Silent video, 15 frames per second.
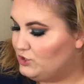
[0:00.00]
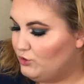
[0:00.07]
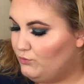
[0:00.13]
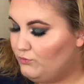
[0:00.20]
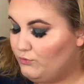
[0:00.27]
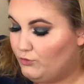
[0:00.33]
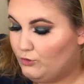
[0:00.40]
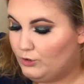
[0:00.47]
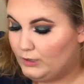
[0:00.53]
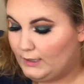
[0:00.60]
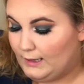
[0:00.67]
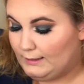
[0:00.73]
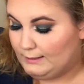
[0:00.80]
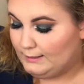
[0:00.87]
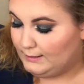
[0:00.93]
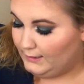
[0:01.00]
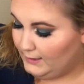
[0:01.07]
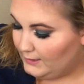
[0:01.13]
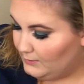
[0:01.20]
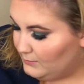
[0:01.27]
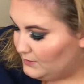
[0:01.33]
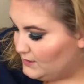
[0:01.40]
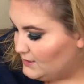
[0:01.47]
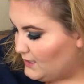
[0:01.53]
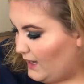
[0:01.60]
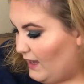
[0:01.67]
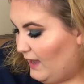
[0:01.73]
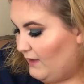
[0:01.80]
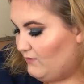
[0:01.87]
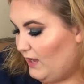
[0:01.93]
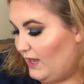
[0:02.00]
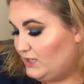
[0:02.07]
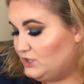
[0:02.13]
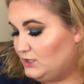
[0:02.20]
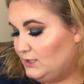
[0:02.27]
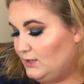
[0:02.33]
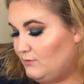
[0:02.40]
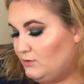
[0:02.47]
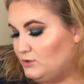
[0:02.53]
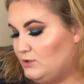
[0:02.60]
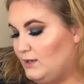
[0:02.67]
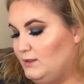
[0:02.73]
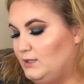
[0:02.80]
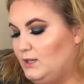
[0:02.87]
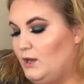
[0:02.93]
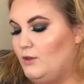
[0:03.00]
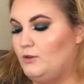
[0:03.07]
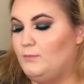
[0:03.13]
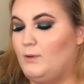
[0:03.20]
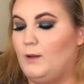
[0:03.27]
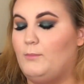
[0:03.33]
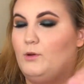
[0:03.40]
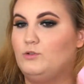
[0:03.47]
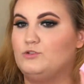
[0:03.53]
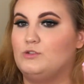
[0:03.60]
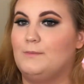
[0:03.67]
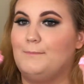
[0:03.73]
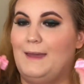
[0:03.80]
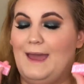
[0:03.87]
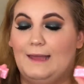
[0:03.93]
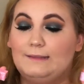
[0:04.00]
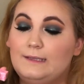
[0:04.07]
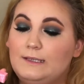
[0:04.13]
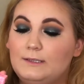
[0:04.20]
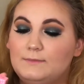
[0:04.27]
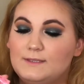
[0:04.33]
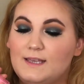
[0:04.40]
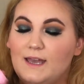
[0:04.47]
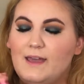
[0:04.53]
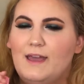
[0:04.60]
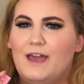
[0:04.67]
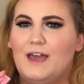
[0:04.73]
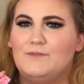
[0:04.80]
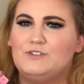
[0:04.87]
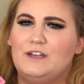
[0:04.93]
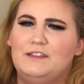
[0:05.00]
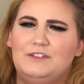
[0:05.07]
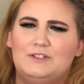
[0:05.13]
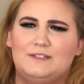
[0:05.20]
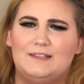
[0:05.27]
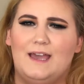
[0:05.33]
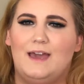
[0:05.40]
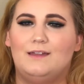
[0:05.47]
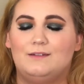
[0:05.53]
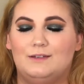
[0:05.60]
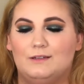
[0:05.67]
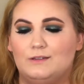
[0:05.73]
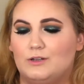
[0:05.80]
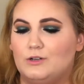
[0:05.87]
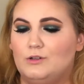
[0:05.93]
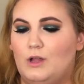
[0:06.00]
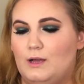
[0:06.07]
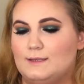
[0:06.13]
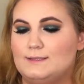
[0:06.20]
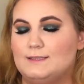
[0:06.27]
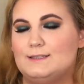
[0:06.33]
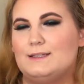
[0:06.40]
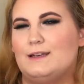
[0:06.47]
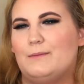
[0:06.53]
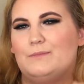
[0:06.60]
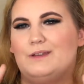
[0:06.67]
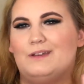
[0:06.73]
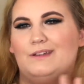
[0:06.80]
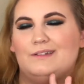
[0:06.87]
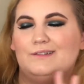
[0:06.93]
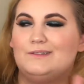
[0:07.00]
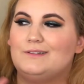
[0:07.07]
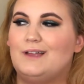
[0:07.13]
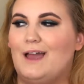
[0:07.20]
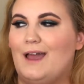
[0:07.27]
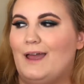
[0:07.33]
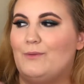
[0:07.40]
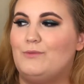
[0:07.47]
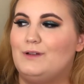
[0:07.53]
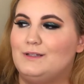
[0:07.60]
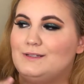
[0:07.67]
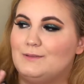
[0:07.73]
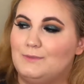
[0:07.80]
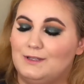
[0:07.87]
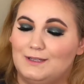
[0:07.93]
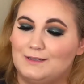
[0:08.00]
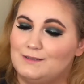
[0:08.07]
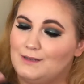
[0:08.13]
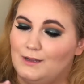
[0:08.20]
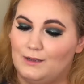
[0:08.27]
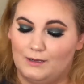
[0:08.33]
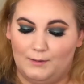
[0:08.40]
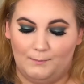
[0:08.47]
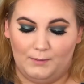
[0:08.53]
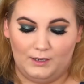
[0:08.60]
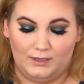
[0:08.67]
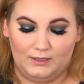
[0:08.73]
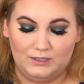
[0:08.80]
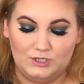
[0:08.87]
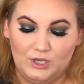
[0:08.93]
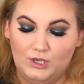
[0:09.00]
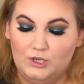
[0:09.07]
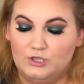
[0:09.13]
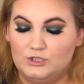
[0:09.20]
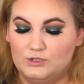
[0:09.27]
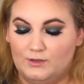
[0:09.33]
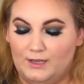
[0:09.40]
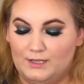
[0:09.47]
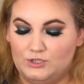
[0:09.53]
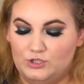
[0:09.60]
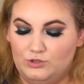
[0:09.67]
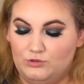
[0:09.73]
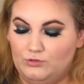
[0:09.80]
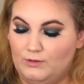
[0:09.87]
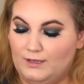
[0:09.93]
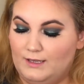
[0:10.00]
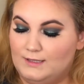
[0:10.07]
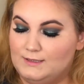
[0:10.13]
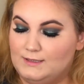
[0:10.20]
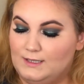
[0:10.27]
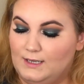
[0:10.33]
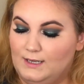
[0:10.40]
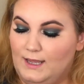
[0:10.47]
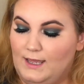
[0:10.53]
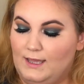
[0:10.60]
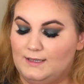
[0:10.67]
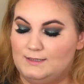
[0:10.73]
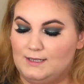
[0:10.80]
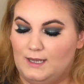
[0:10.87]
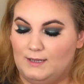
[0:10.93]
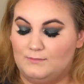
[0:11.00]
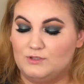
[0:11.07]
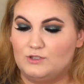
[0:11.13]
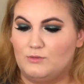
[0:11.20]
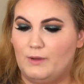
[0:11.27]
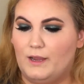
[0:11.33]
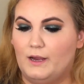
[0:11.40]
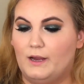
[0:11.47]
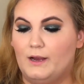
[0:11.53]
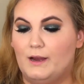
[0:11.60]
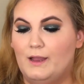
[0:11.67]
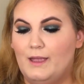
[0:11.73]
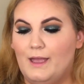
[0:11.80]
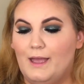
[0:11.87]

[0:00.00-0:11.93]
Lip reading: so for lips, I have actually never tried the Colourpop Ultra Matte Lips. I've tried their satin and their glosses, and I want something that's not gonna budge. So I got two. I got Sunday and Times Square.